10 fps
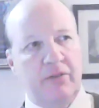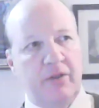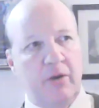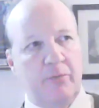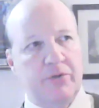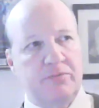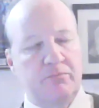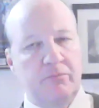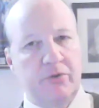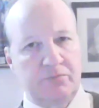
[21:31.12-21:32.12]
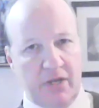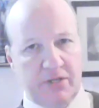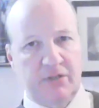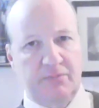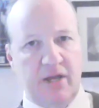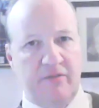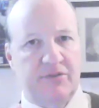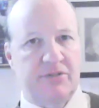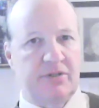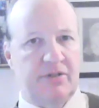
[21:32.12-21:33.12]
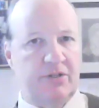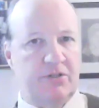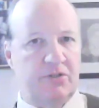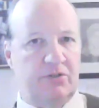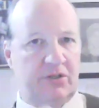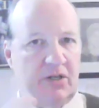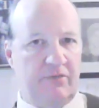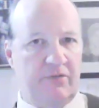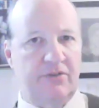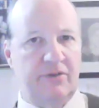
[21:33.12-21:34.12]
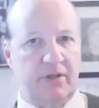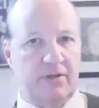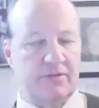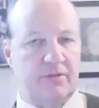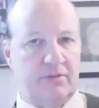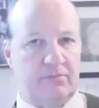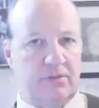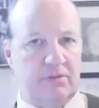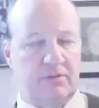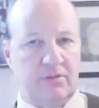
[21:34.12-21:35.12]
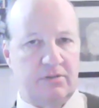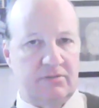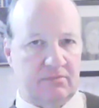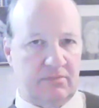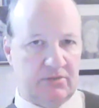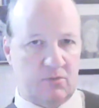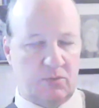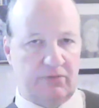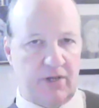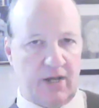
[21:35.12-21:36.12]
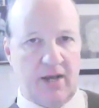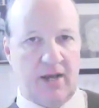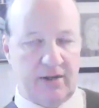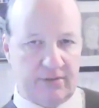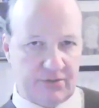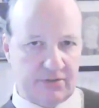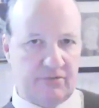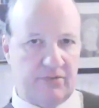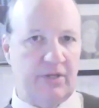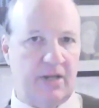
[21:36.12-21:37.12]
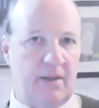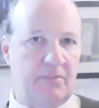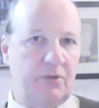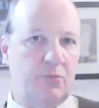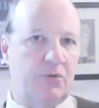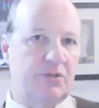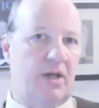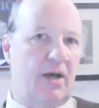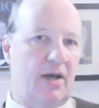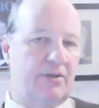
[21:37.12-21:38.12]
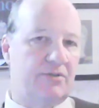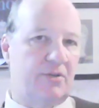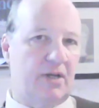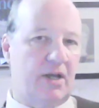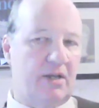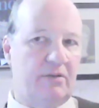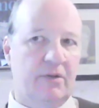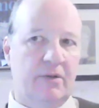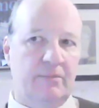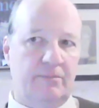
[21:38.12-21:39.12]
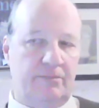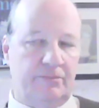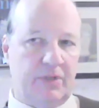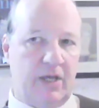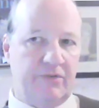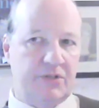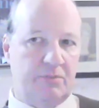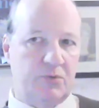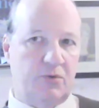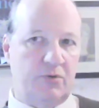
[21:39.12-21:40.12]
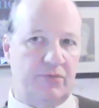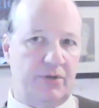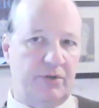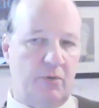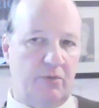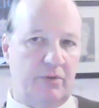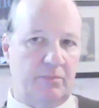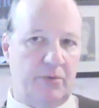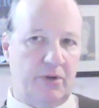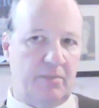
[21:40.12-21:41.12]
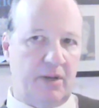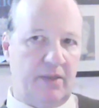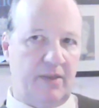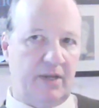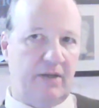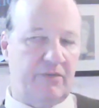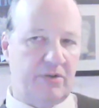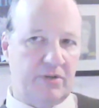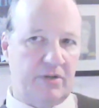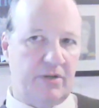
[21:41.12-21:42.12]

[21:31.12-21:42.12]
there was Muslim, obviously, and they just looked at everything as the will of God and just everything happening towards God. And so that kind of gave you some sort of, you wrote it in the book about how that gave you